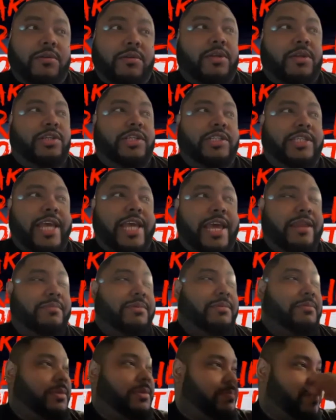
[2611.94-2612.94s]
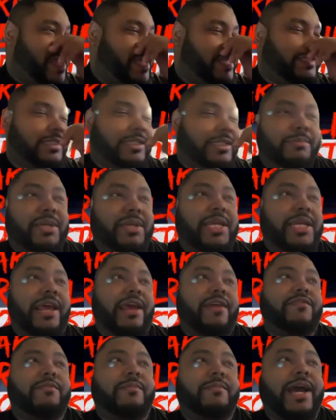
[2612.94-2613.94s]
You just had him basically beat
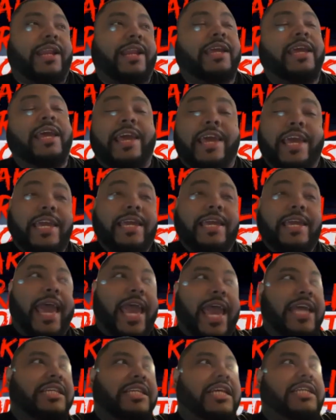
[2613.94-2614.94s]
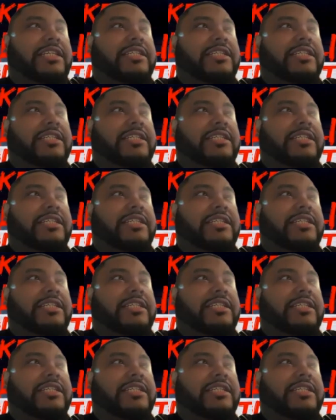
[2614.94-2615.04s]
everybody. He AJ